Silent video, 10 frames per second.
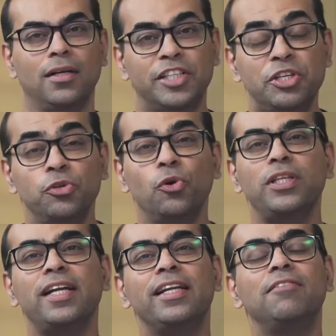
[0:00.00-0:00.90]
Did you know
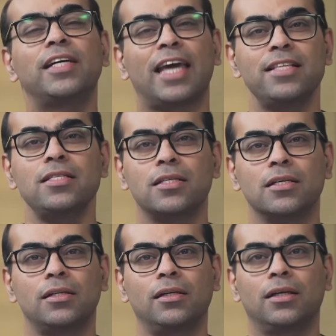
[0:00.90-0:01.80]
that liver
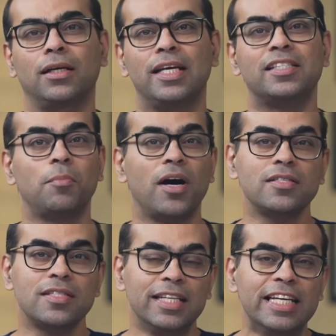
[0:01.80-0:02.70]
cancer is
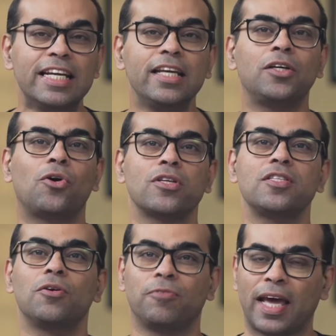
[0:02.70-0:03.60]
amongst the leading
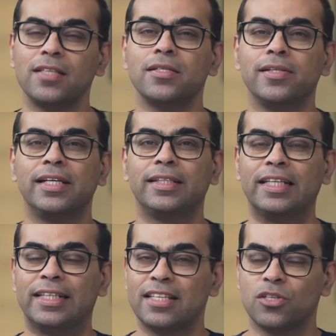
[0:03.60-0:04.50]
causes of
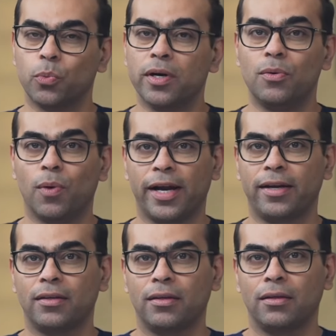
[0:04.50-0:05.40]
cancer-related deaths
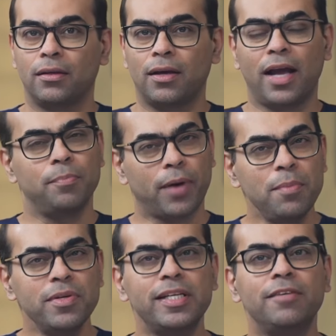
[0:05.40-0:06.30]
worldwide? And
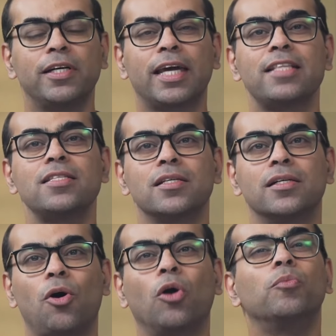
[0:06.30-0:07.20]
primary liver cancer
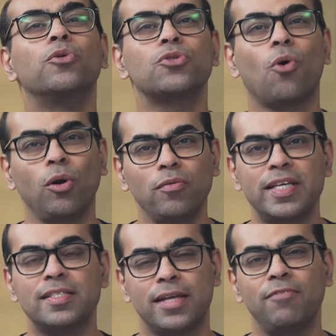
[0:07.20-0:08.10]
almost
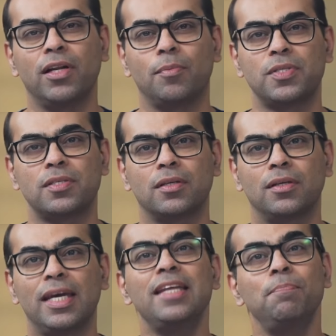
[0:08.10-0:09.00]
always develops
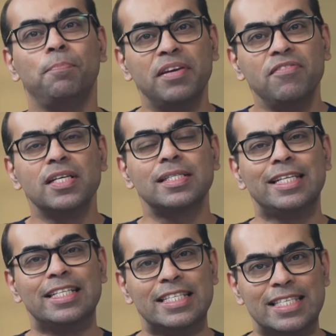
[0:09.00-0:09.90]
in
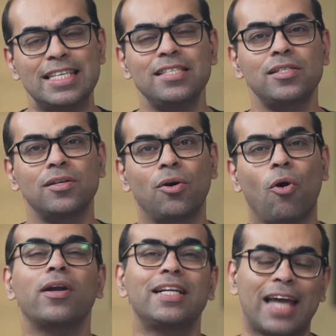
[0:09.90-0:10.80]
previously diseased
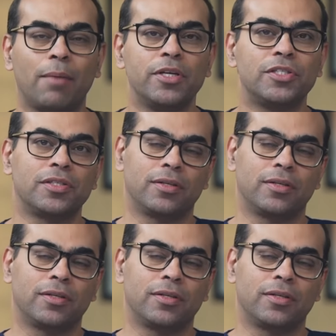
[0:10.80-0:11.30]
or a damaged